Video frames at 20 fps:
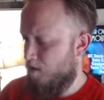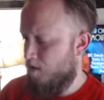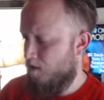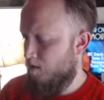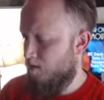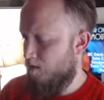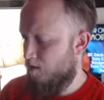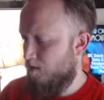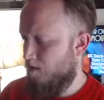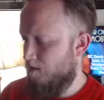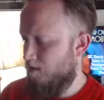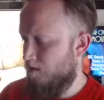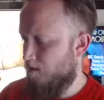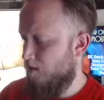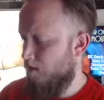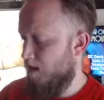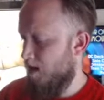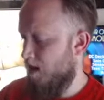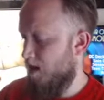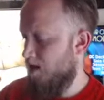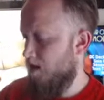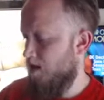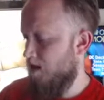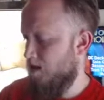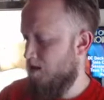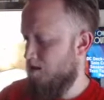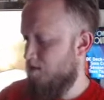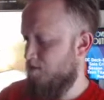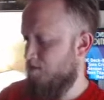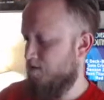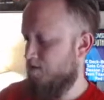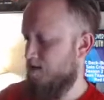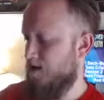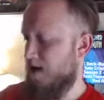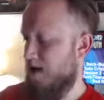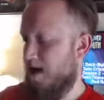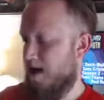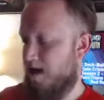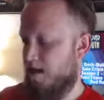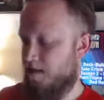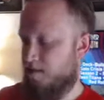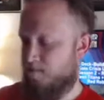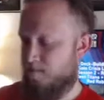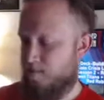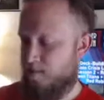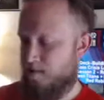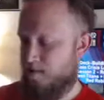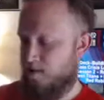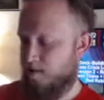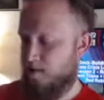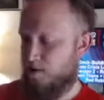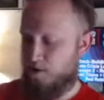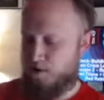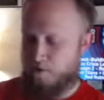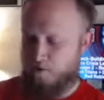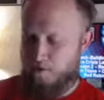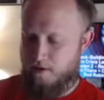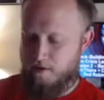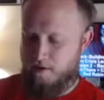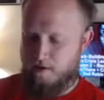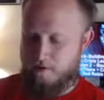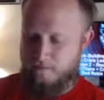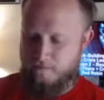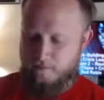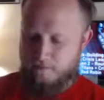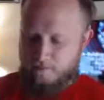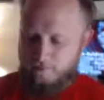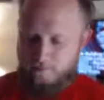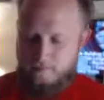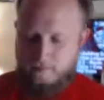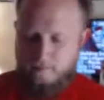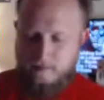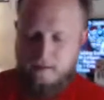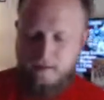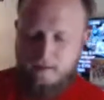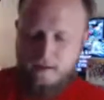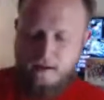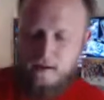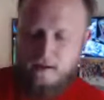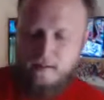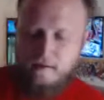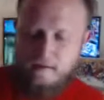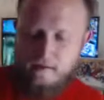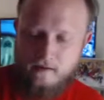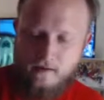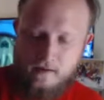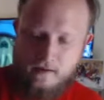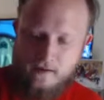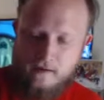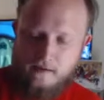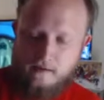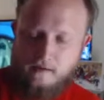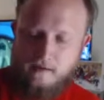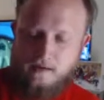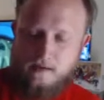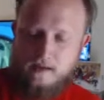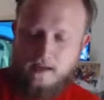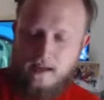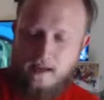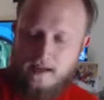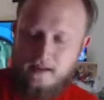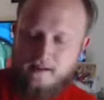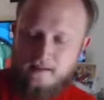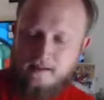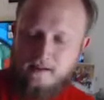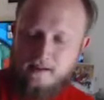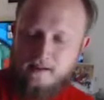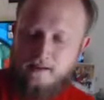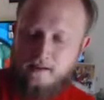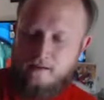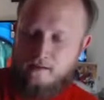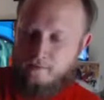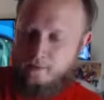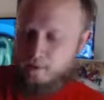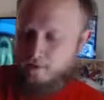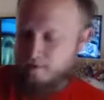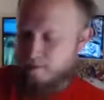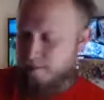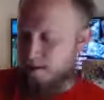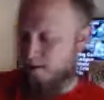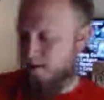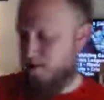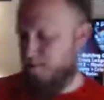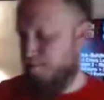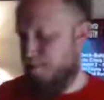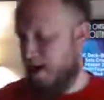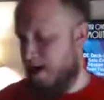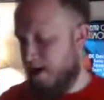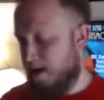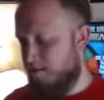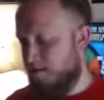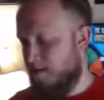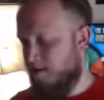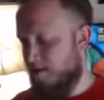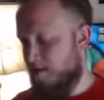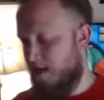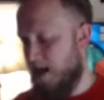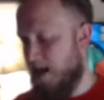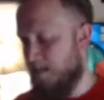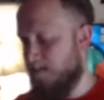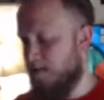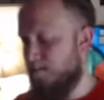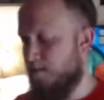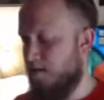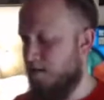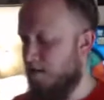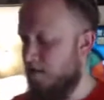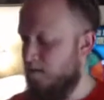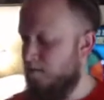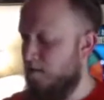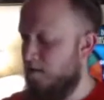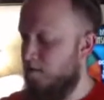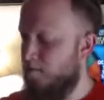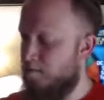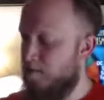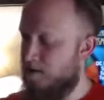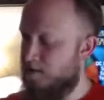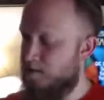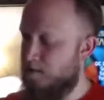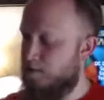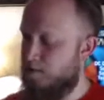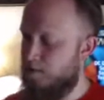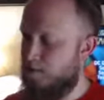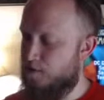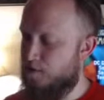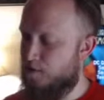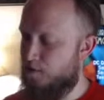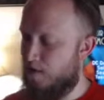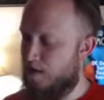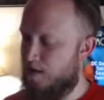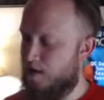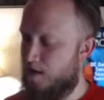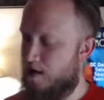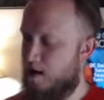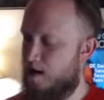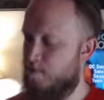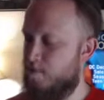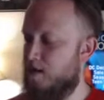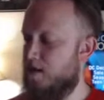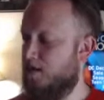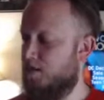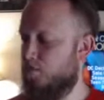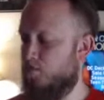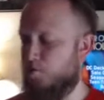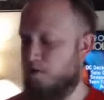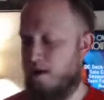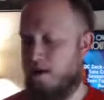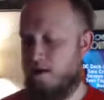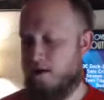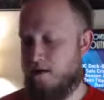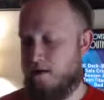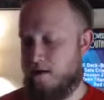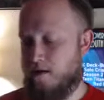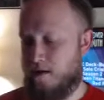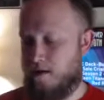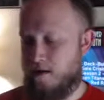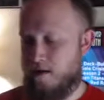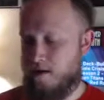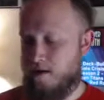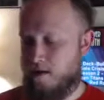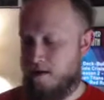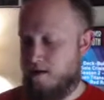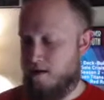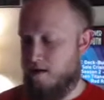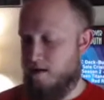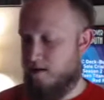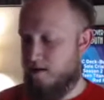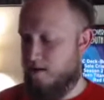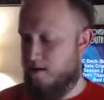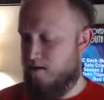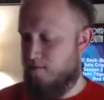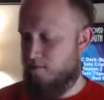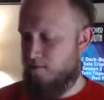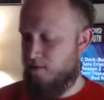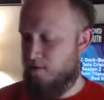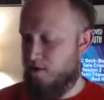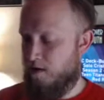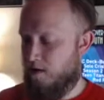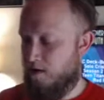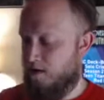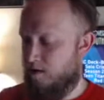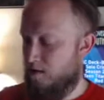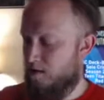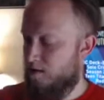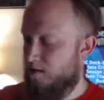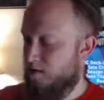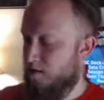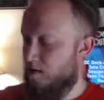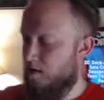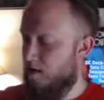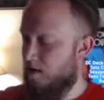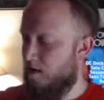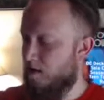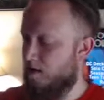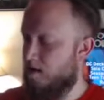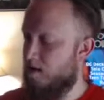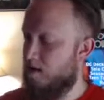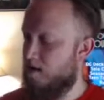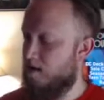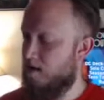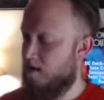We're going to go ahead and use the Atom to destroy this vulnerability. It's going to gain us another vulnerability back because of the Atom's ability, but because we destroyed a card, we get to draw a card. We'll draw another card.